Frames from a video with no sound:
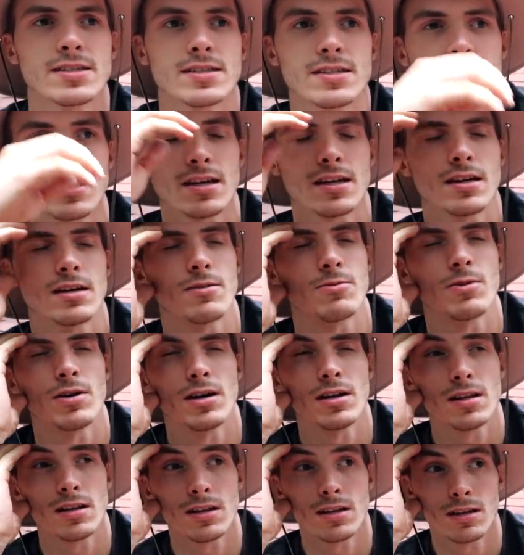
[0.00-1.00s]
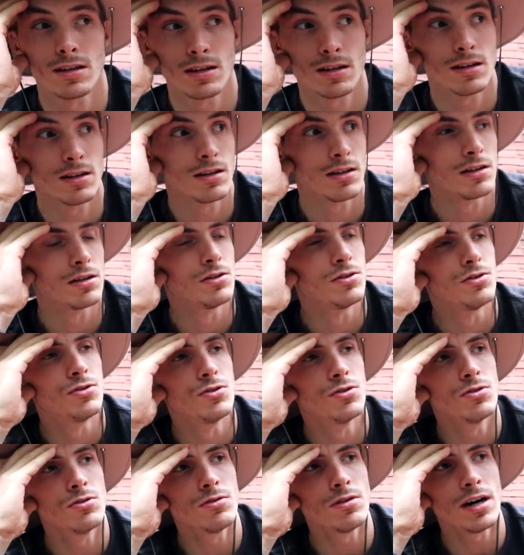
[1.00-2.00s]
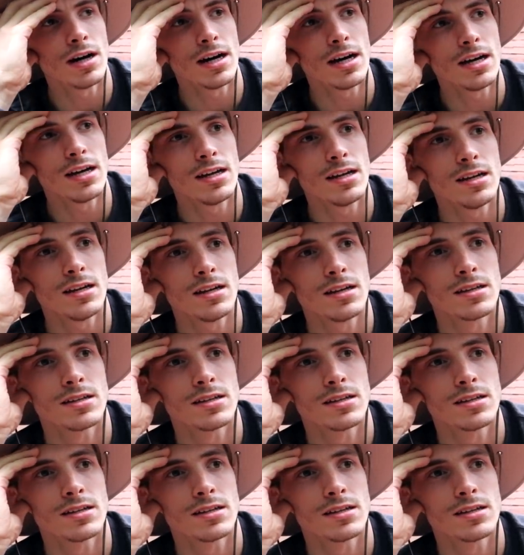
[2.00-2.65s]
It's like, well, do I